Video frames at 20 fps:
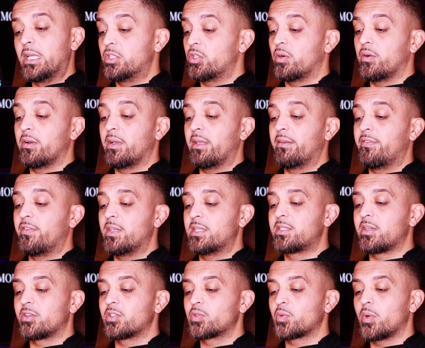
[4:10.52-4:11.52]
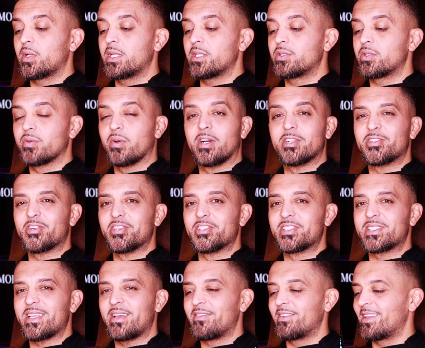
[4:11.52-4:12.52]
HOA fees are
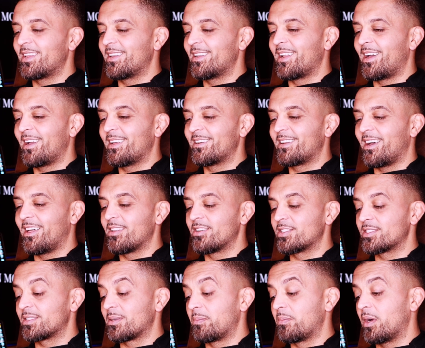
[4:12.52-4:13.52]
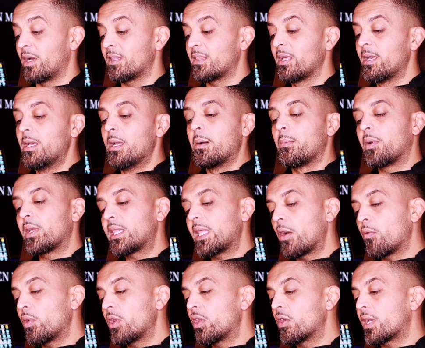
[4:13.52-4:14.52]
$2,279 a month. But
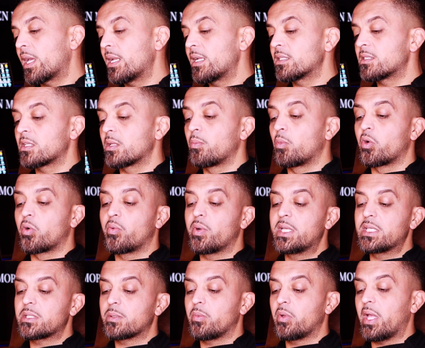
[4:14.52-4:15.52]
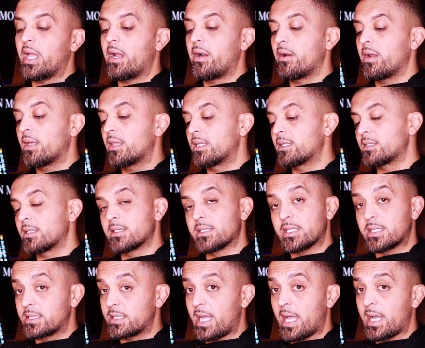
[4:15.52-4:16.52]
then when you get into the more reasonable area, this is
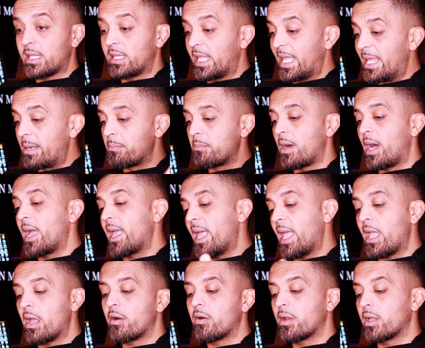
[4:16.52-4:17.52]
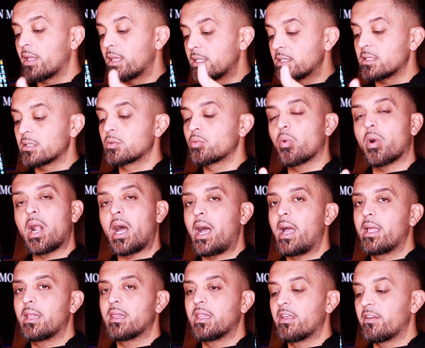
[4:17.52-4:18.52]
exactly in my area. This is where
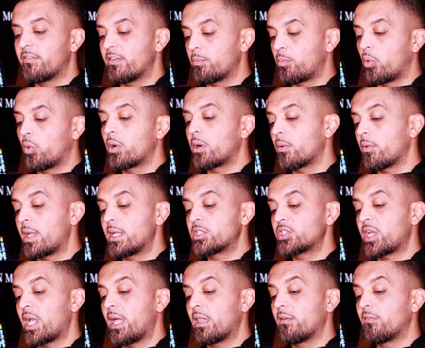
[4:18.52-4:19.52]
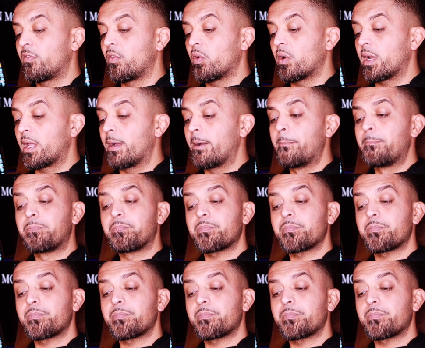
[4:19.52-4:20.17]
I live in Porter Ranch, California.